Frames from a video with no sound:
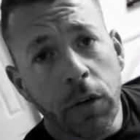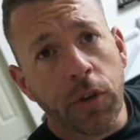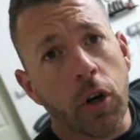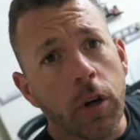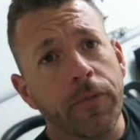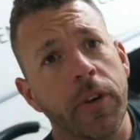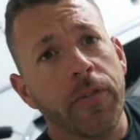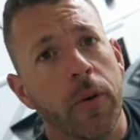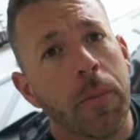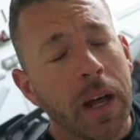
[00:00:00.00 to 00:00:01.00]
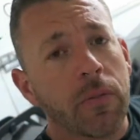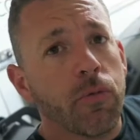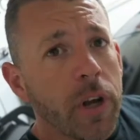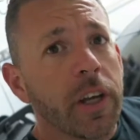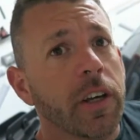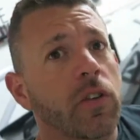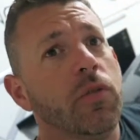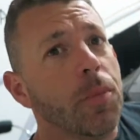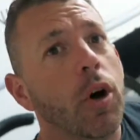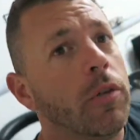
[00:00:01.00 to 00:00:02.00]
So hopefully from that really
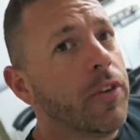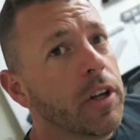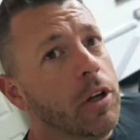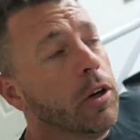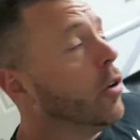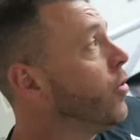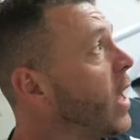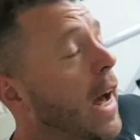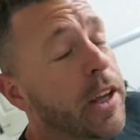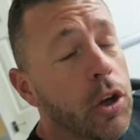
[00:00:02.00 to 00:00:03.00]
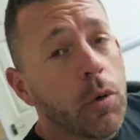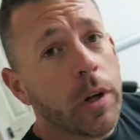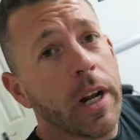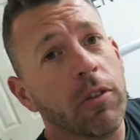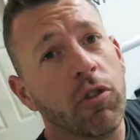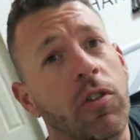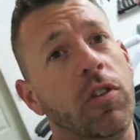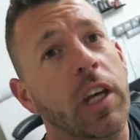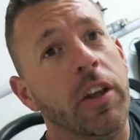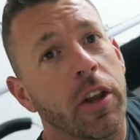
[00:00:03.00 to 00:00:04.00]
small video there, you can actually
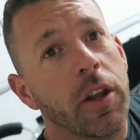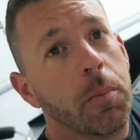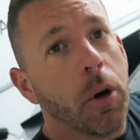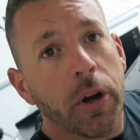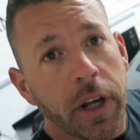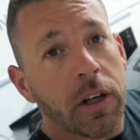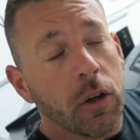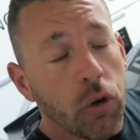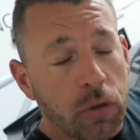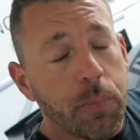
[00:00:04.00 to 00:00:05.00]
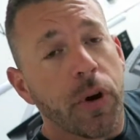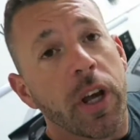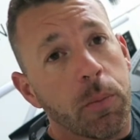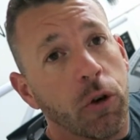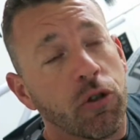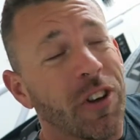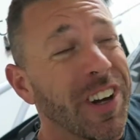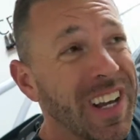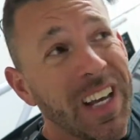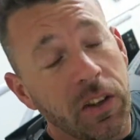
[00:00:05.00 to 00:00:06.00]
see that the bonnet looks pretty much,
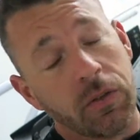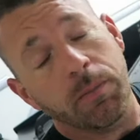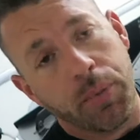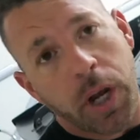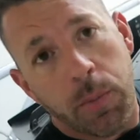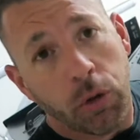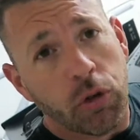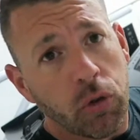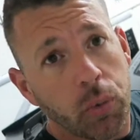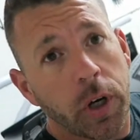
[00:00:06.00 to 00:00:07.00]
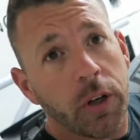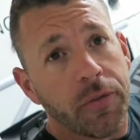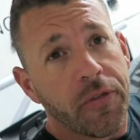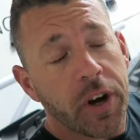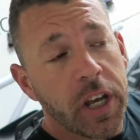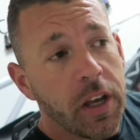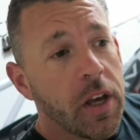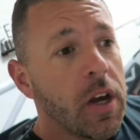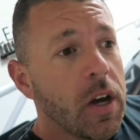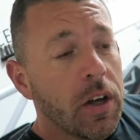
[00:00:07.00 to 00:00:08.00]
and it is pretty much swirl free.
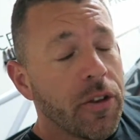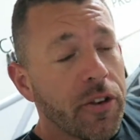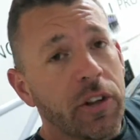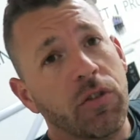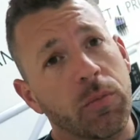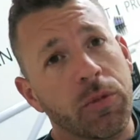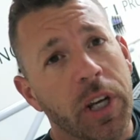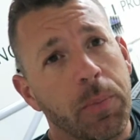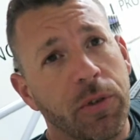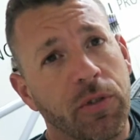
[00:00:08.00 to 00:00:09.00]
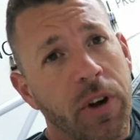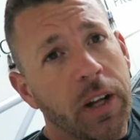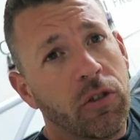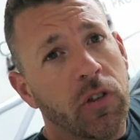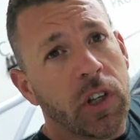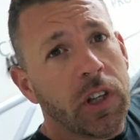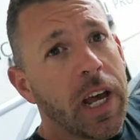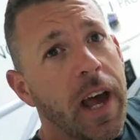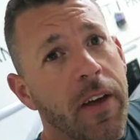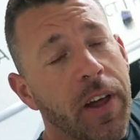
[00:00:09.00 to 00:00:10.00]
There is some deeper scratches in
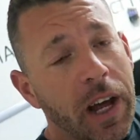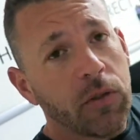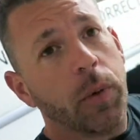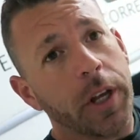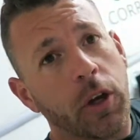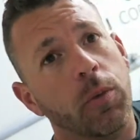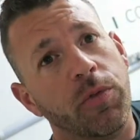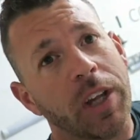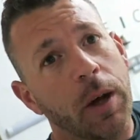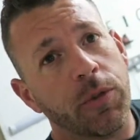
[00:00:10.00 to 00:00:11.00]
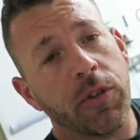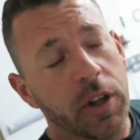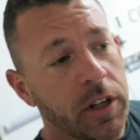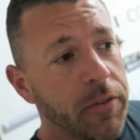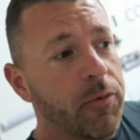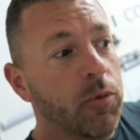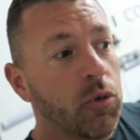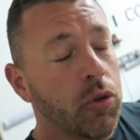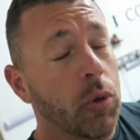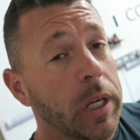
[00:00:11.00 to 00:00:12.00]
there. That's when it comes down to the
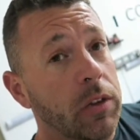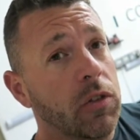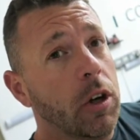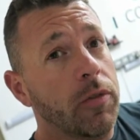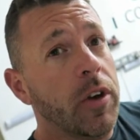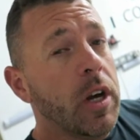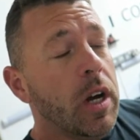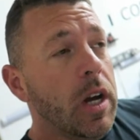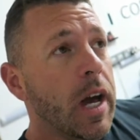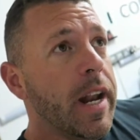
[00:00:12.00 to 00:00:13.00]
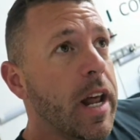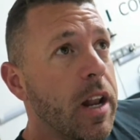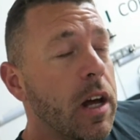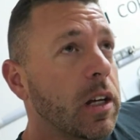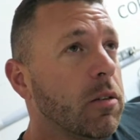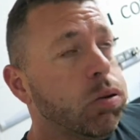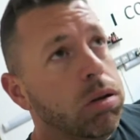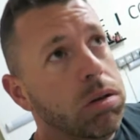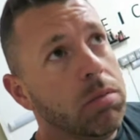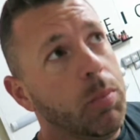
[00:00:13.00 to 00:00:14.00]
difference between sort of
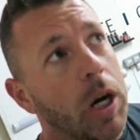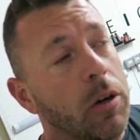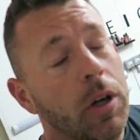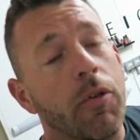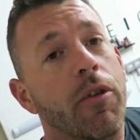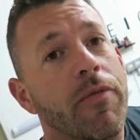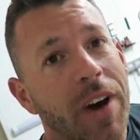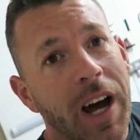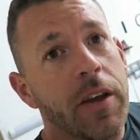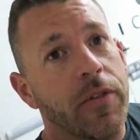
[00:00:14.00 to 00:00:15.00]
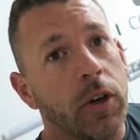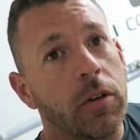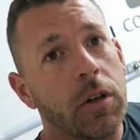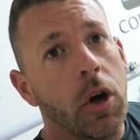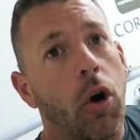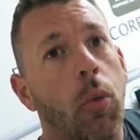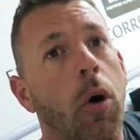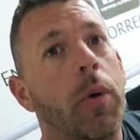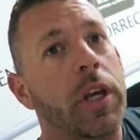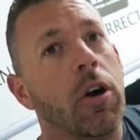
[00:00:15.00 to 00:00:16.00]
a revival, or
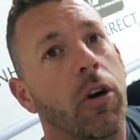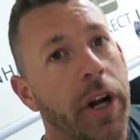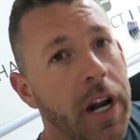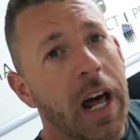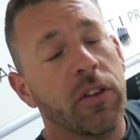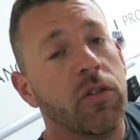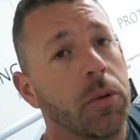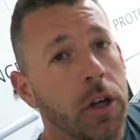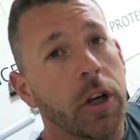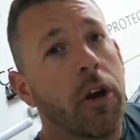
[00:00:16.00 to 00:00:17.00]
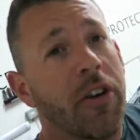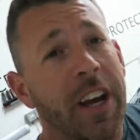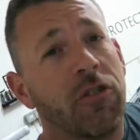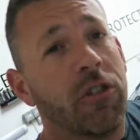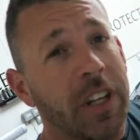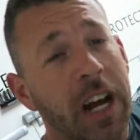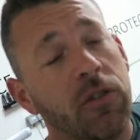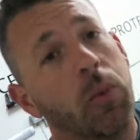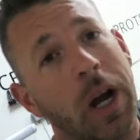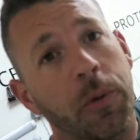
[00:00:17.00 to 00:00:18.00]
what we call an enhancement and a correction.
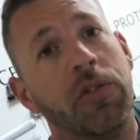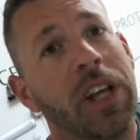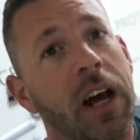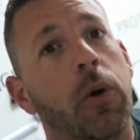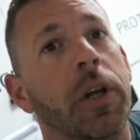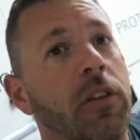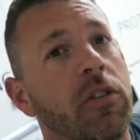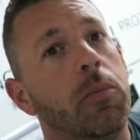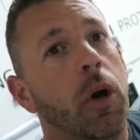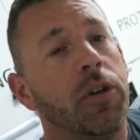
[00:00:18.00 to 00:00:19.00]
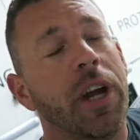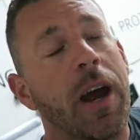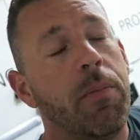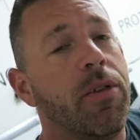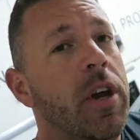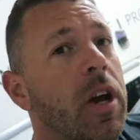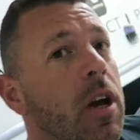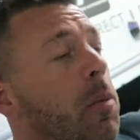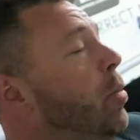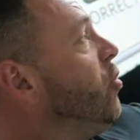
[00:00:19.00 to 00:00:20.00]
That's where we start going into more depth.
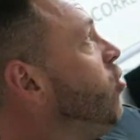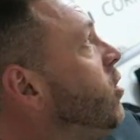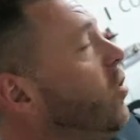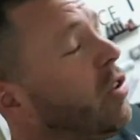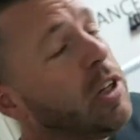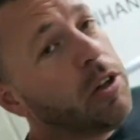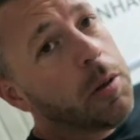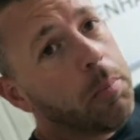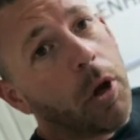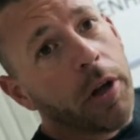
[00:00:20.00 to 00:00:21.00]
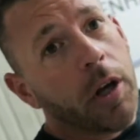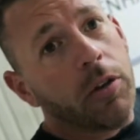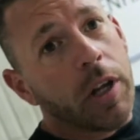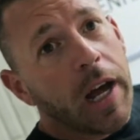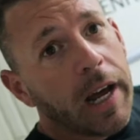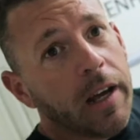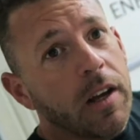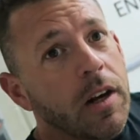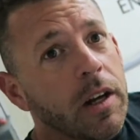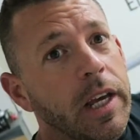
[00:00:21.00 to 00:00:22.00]
But as you can see on the bonnet on there,
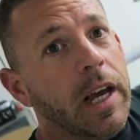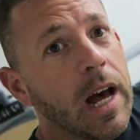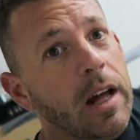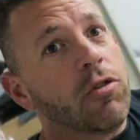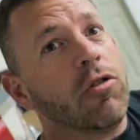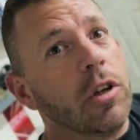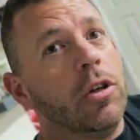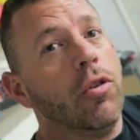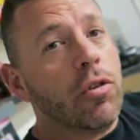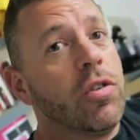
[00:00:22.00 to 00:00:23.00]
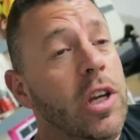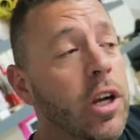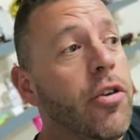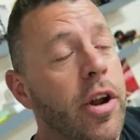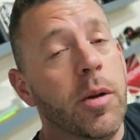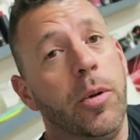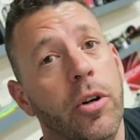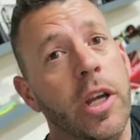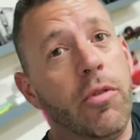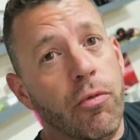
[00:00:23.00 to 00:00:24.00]
it actually looks
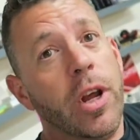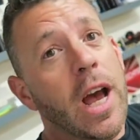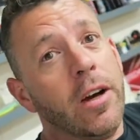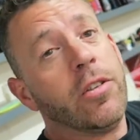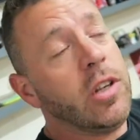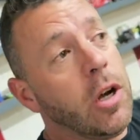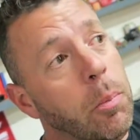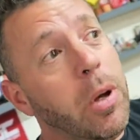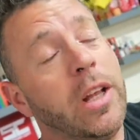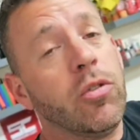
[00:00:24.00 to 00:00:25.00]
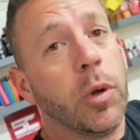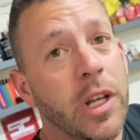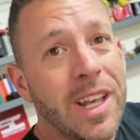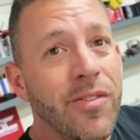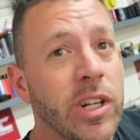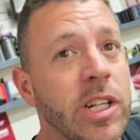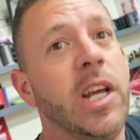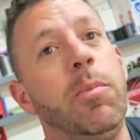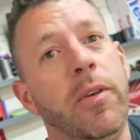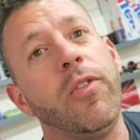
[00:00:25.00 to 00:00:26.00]
incredible in reality compared to what it even
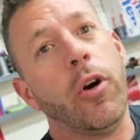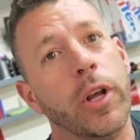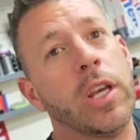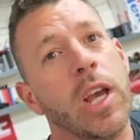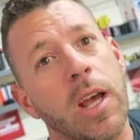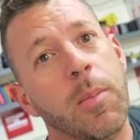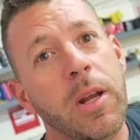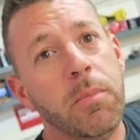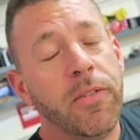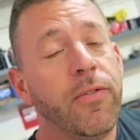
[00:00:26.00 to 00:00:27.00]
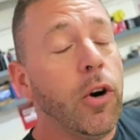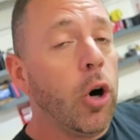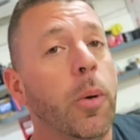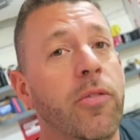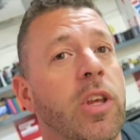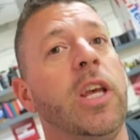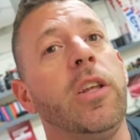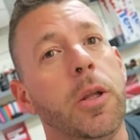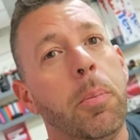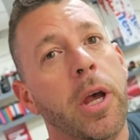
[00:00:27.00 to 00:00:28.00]
did before it came in, before we've
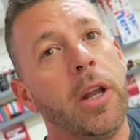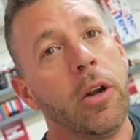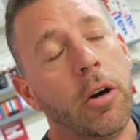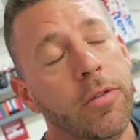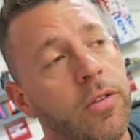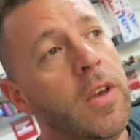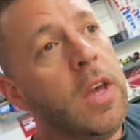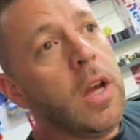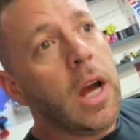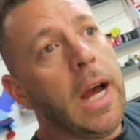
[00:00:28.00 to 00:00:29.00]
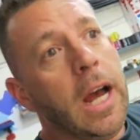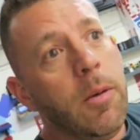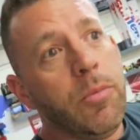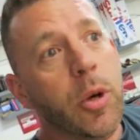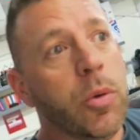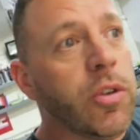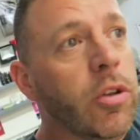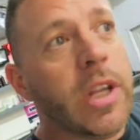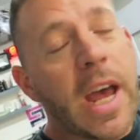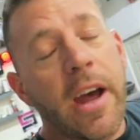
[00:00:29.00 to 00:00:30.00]
taken the paint off that was
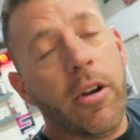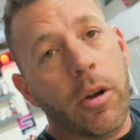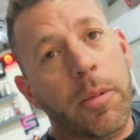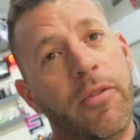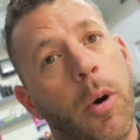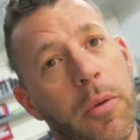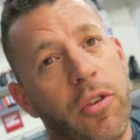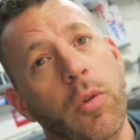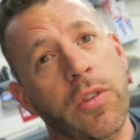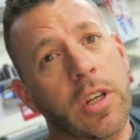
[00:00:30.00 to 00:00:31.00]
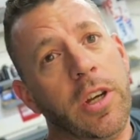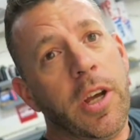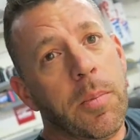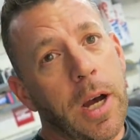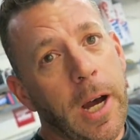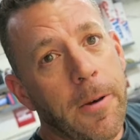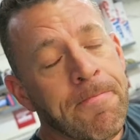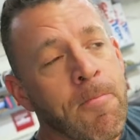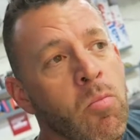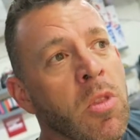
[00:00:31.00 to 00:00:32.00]
on there, and before we've used the clay bar.